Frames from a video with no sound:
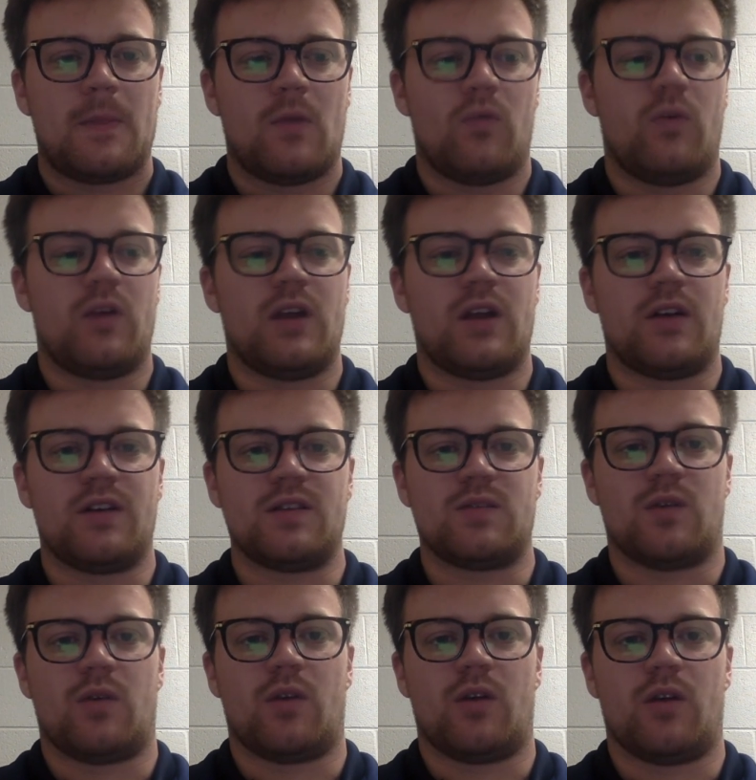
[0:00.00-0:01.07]
What areas
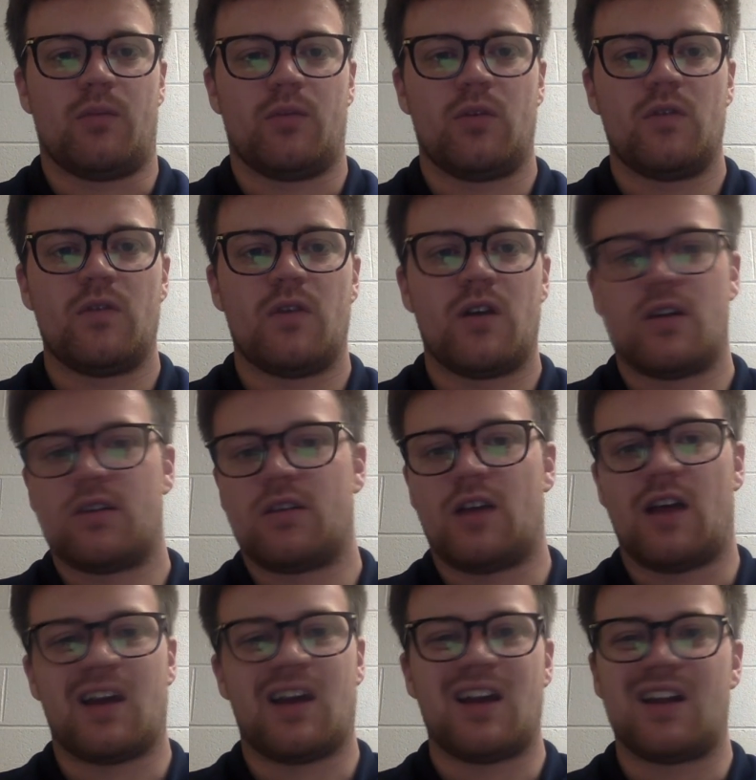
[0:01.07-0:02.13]
do I want to improve on?
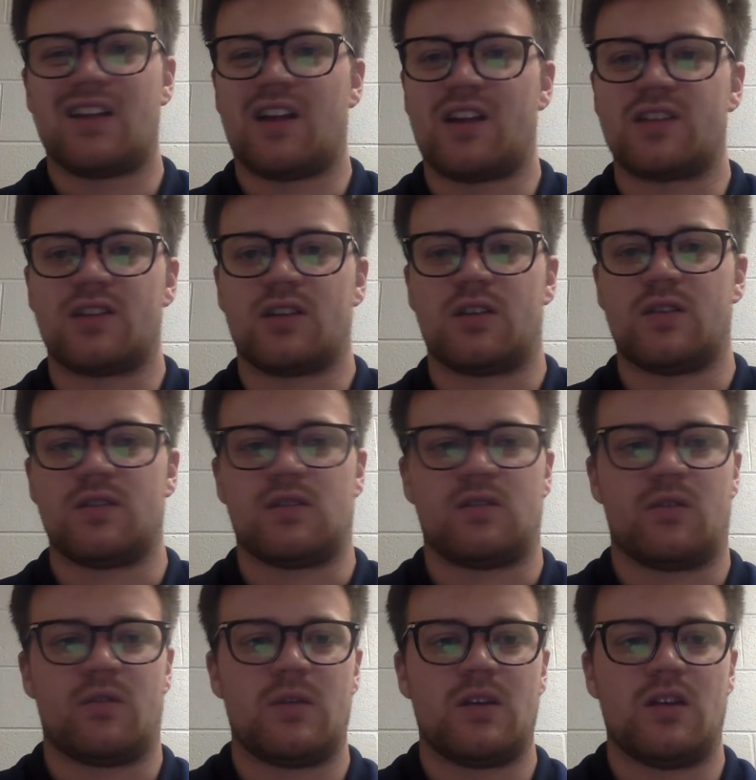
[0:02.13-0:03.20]
I kind of touched on those a
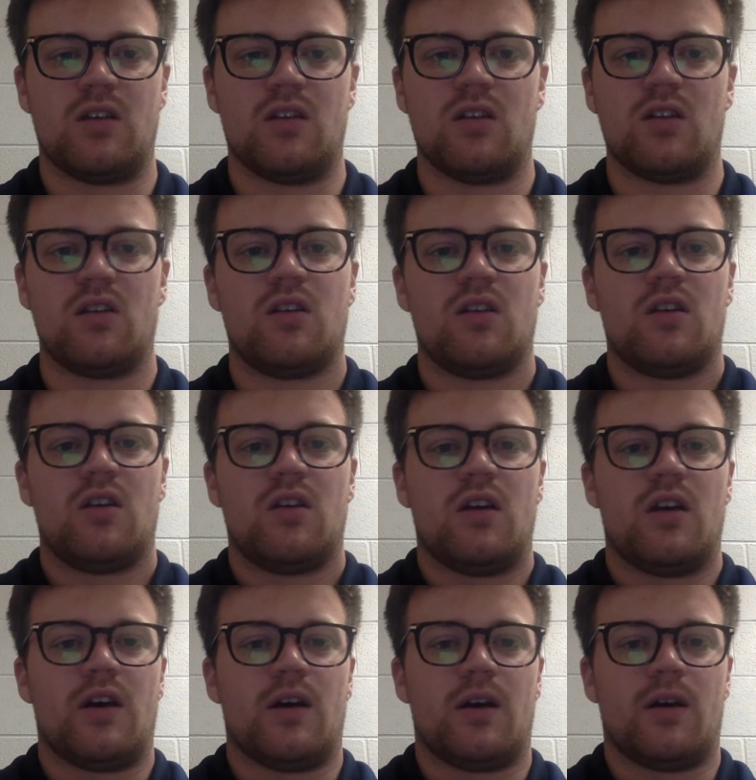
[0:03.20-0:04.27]
little bit here.
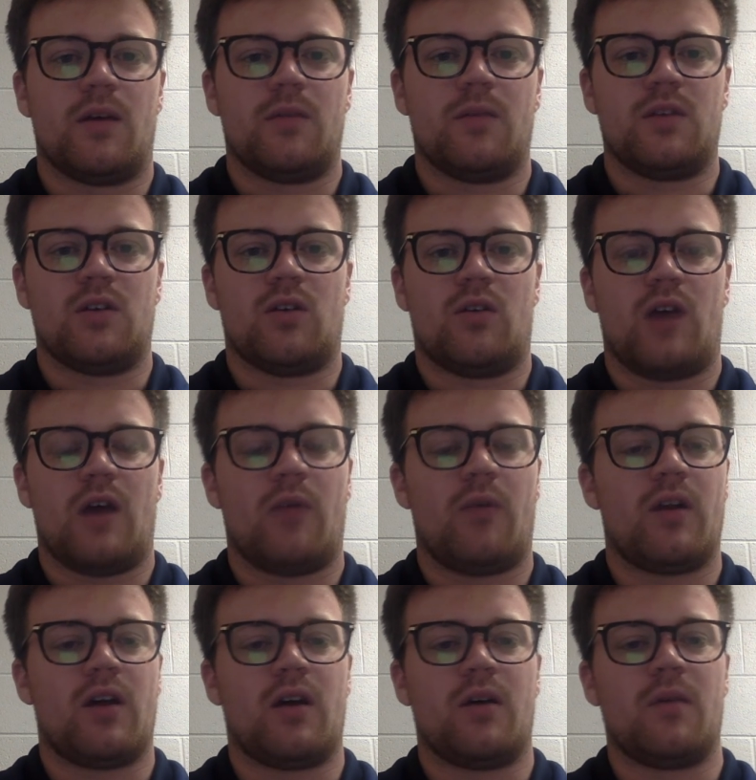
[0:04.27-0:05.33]
I
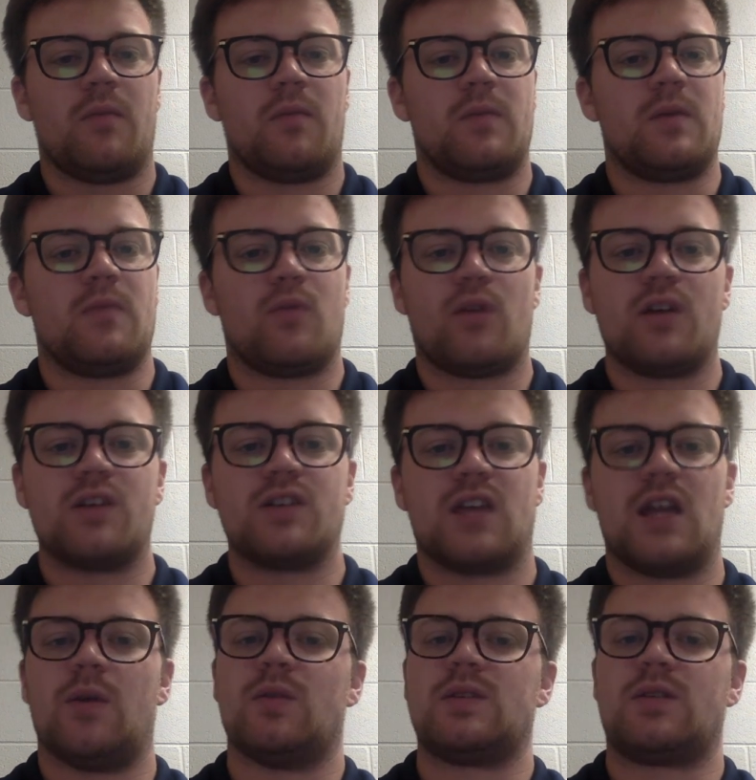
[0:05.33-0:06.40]
want to be more
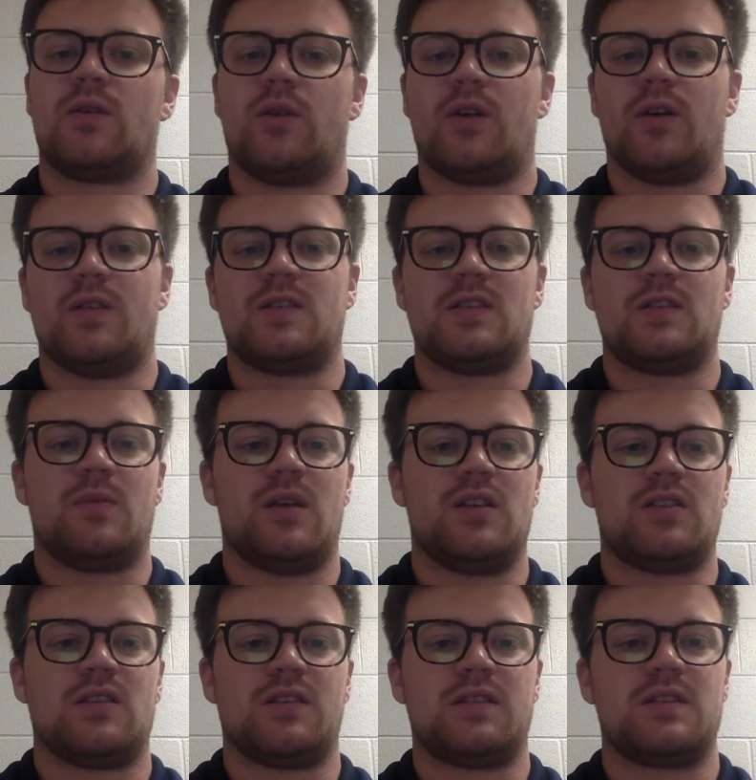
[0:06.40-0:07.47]
educated with scoliosis
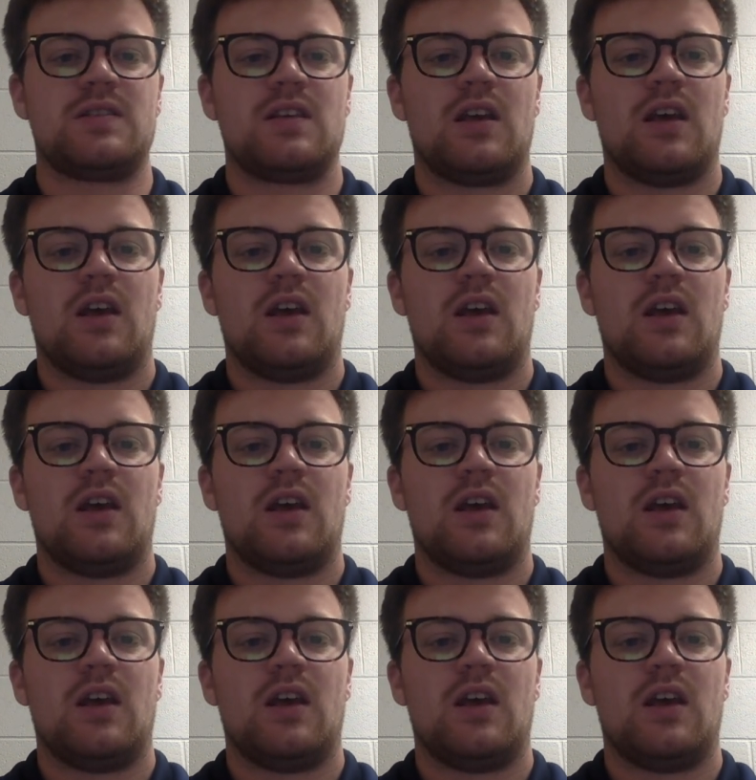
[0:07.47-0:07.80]
patients.